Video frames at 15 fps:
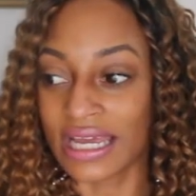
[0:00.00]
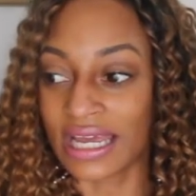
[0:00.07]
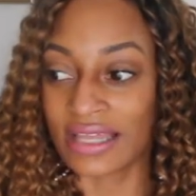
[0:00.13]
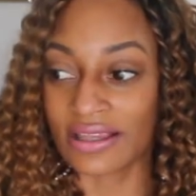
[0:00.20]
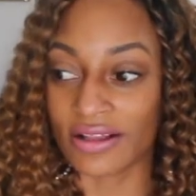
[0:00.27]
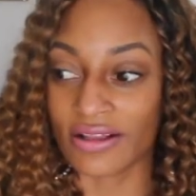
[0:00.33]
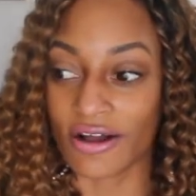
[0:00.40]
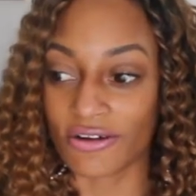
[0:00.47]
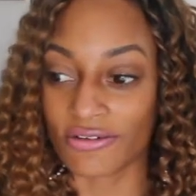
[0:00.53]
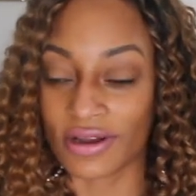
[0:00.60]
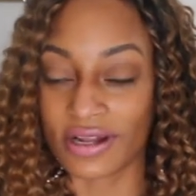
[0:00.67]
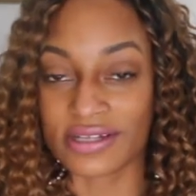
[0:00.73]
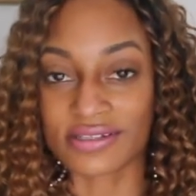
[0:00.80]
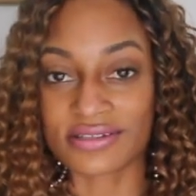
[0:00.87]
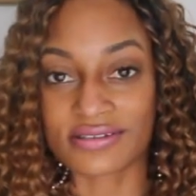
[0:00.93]
in the long
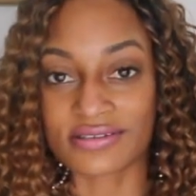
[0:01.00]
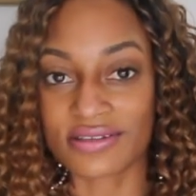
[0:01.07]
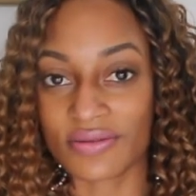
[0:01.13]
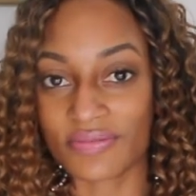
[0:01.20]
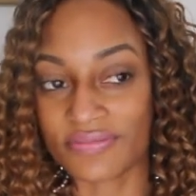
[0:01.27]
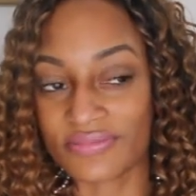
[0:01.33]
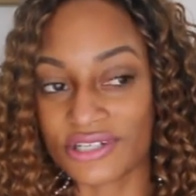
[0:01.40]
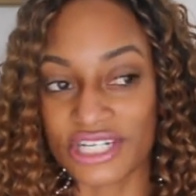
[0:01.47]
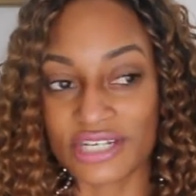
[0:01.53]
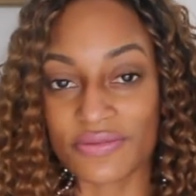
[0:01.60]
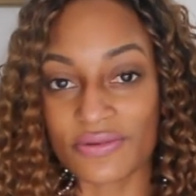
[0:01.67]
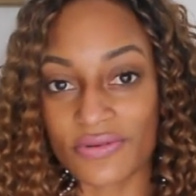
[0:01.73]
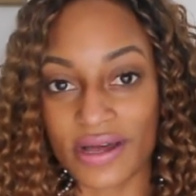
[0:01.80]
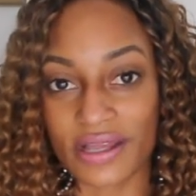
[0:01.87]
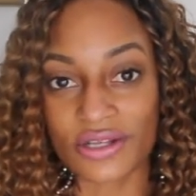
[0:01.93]
run, it's the
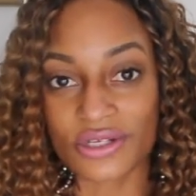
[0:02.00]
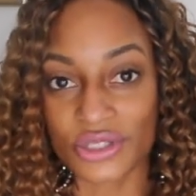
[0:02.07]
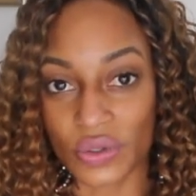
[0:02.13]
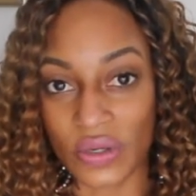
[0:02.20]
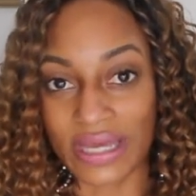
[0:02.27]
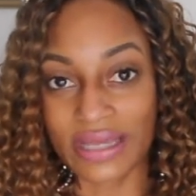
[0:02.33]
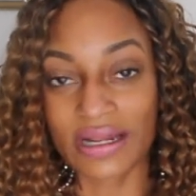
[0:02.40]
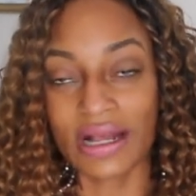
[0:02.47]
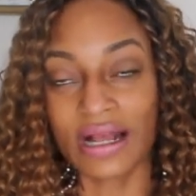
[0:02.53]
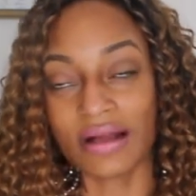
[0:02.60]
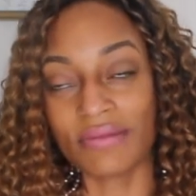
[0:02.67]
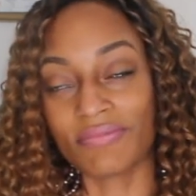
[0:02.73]
cheaper way to do it.